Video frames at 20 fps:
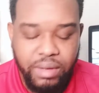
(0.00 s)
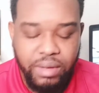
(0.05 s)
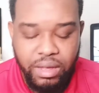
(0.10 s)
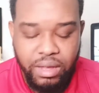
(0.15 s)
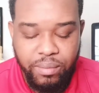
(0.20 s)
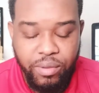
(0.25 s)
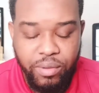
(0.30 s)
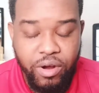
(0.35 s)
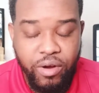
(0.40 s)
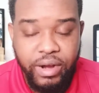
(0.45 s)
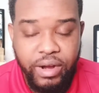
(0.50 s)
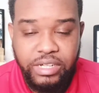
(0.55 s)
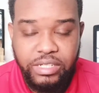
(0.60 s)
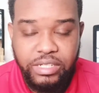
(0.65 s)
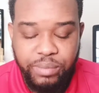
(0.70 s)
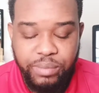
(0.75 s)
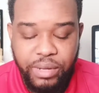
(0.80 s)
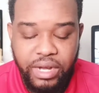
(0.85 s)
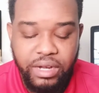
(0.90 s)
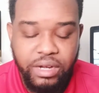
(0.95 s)
porridge,
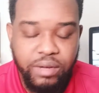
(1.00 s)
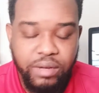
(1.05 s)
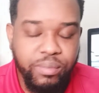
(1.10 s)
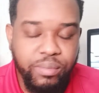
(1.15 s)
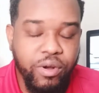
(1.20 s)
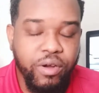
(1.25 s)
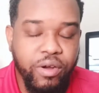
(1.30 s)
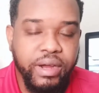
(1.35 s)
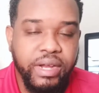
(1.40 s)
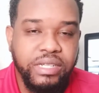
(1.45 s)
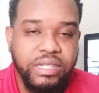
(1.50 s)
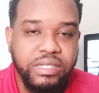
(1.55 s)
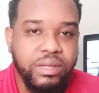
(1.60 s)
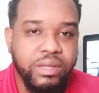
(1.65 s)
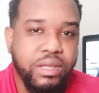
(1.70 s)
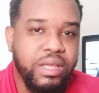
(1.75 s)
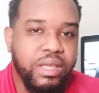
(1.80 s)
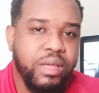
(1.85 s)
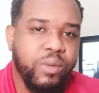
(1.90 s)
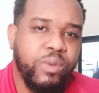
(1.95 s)
peanut porridge.
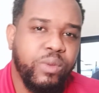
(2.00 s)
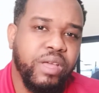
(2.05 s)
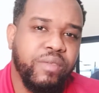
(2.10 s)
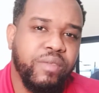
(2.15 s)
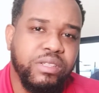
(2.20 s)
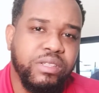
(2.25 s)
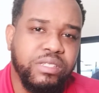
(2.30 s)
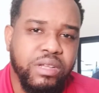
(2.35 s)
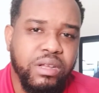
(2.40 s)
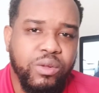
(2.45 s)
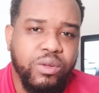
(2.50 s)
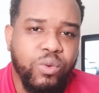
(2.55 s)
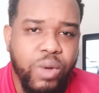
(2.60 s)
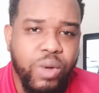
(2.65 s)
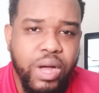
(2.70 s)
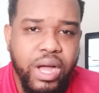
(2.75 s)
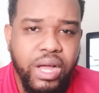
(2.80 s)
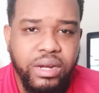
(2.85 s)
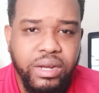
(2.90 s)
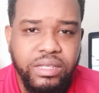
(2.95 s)
We have the jungle
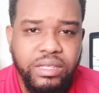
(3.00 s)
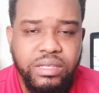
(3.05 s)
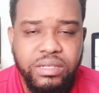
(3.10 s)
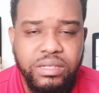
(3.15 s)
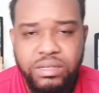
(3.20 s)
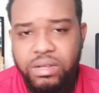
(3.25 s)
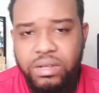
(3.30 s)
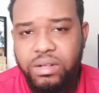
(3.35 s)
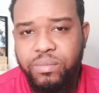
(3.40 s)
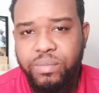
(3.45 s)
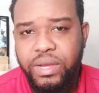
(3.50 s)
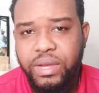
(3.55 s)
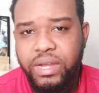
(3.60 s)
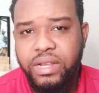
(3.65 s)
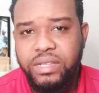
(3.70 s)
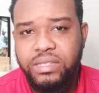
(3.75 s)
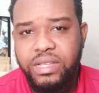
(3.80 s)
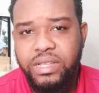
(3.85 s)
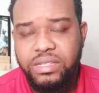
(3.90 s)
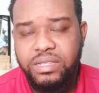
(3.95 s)
walnuts or jungle
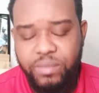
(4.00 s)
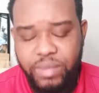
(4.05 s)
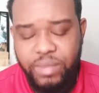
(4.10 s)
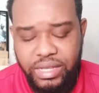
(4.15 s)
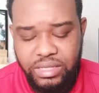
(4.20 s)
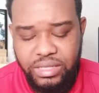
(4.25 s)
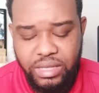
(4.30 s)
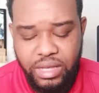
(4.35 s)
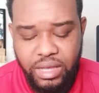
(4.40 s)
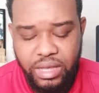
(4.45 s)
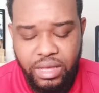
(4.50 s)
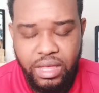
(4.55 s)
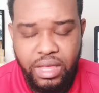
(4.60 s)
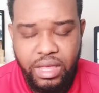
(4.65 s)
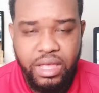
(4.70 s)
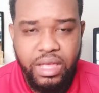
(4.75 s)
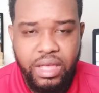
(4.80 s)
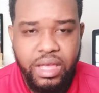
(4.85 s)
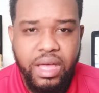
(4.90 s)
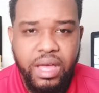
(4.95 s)
peanuts, as they might say.
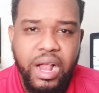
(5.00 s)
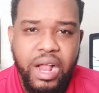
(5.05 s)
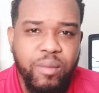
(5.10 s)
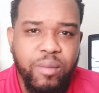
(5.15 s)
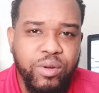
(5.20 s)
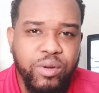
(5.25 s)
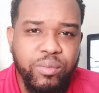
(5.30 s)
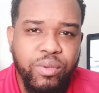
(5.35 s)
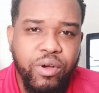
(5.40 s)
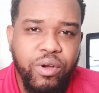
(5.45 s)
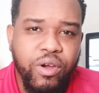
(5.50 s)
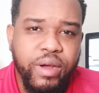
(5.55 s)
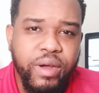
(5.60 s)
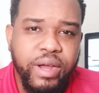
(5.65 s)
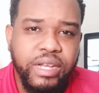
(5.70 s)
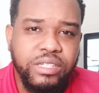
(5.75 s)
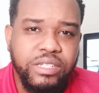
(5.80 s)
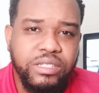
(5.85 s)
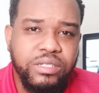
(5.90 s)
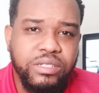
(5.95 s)
Almond
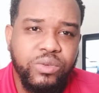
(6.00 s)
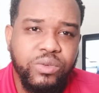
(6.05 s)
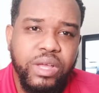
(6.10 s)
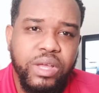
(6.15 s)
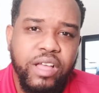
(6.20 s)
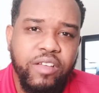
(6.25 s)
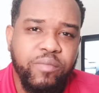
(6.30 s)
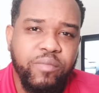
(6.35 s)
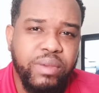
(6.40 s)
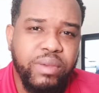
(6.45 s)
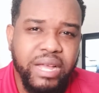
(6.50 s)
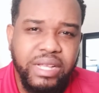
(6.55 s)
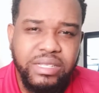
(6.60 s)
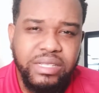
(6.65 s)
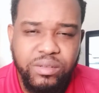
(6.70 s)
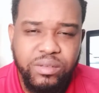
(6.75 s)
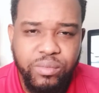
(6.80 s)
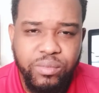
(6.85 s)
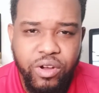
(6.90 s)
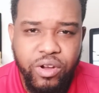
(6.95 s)
porridge. You could have
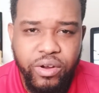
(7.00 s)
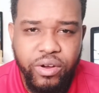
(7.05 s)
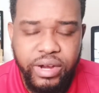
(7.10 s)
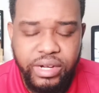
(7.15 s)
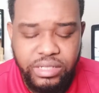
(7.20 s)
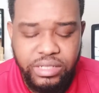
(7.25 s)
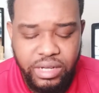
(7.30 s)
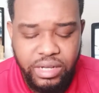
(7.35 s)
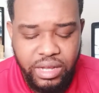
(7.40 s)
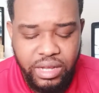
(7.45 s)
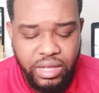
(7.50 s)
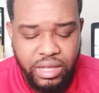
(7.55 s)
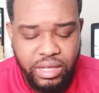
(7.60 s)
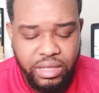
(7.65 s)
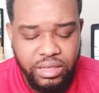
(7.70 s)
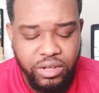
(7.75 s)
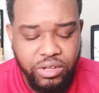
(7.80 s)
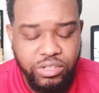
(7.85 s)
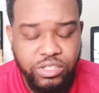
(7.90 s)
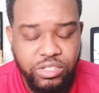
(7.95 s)
plantain porridge.
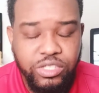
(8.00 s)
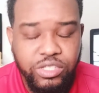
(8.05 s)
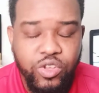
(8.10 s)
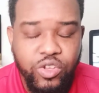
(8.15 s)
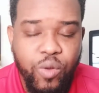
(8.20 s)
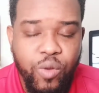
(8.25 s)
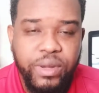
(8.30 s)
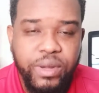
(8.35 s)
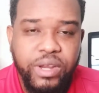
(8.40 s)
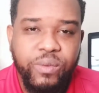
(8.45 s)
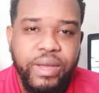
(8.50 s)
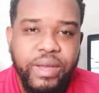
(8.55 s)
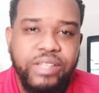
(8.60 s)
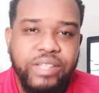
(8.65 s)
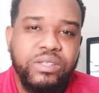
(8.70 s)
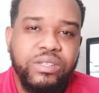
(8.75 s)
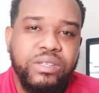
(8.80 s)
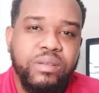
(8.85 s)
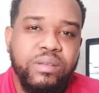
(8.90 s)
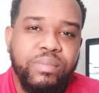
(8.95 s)
There's so many ways you
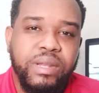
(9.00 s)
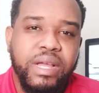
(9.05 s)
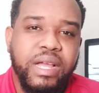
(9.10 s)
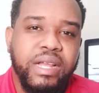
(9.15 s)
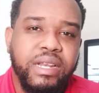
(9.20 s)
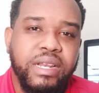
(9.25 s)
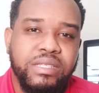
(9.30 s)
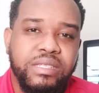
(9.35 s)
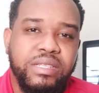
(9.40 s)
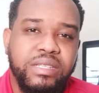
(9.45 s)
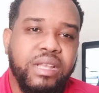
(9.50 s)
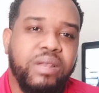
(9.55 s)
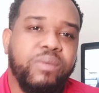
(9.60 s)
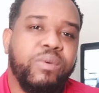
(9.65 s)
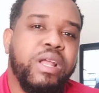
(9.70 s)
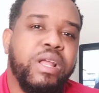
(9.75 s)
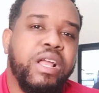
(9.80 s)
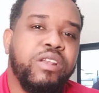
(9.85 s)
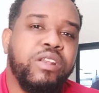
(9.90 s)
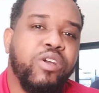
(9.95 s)
could apply this. And
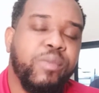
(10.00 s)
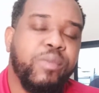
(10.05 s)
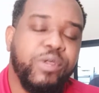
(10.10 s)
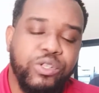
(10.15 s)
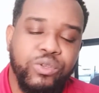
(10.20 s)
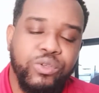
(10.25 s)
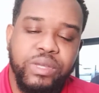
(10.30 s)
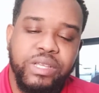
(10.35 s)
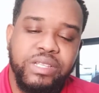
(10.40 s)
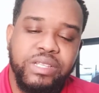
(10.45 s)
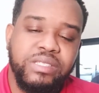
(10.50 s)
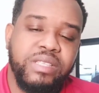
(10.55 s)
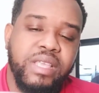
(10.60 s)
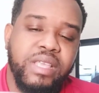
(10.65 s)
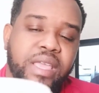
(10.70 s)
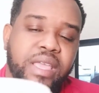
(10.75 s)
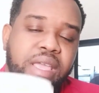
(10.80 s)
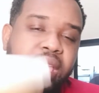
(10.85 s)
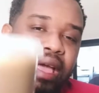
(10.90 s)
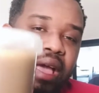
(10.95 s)
what I normally do is
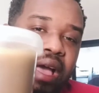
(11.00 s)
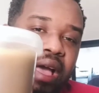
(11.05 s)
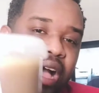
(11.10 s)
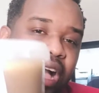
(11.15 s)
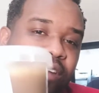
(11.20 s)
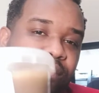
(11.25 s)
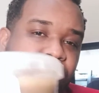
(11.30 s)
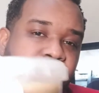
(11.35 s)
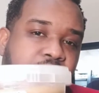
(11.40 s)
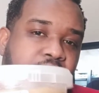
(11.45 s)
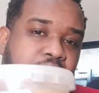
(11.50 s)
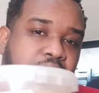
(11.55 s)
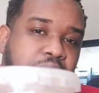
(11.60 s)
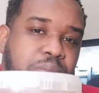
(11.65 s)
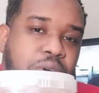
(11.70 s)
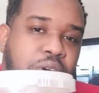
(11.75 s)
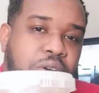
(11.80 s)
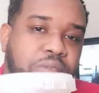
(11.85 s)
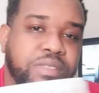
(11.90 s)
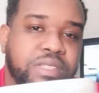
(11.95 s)
take a half a cup
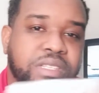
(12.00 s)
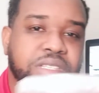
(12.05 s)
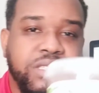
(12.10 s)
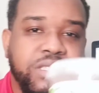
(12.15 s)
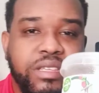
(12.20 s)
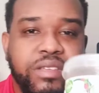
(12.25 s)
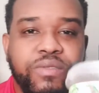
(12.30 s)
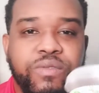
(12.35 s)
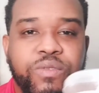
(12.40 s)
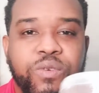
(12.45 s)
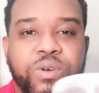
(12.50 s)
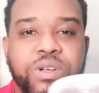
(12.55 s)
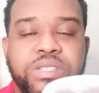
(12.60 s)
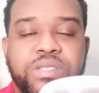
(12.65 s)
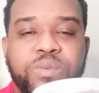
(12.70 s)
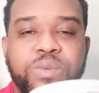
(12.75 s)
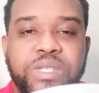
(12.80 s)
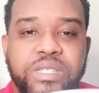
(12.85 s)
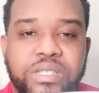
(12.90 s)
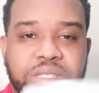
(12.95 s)
of the C-Force,
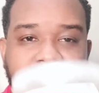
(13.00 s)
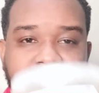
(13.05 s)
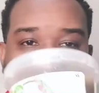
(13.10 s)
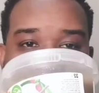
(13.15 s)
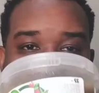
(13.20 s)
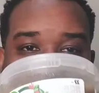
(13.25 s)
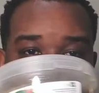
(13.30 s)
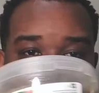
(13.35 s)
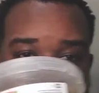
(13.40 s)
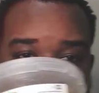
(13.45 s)
which is the condrus